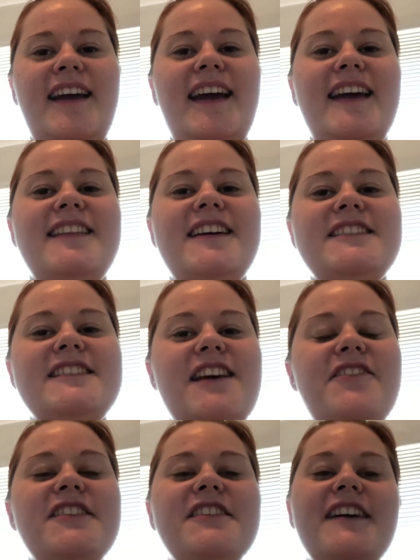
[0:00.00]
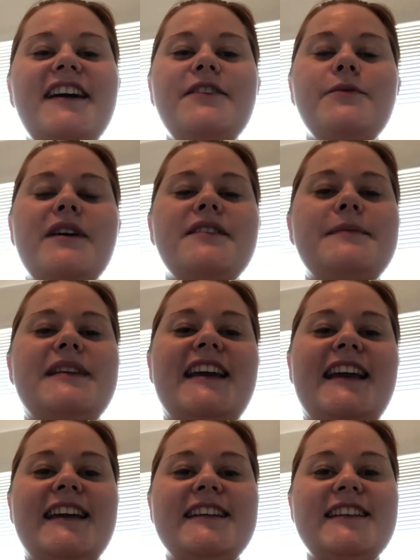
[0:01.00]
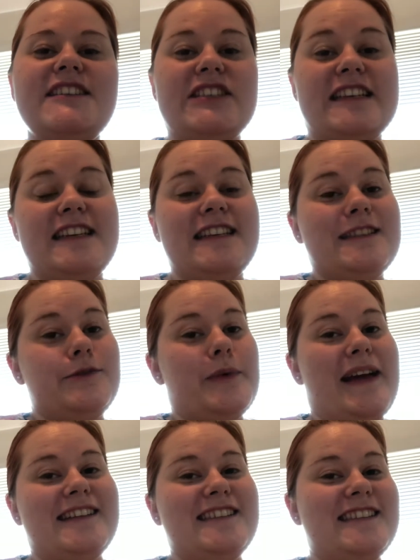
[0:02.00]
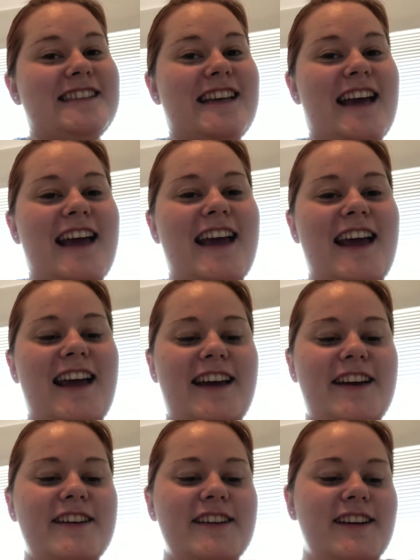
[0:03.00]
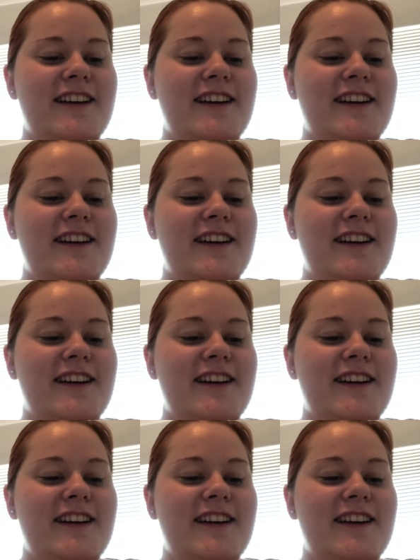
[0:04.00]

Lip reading: Hey there, 7th grade. Welcome to English. It is Wednesday.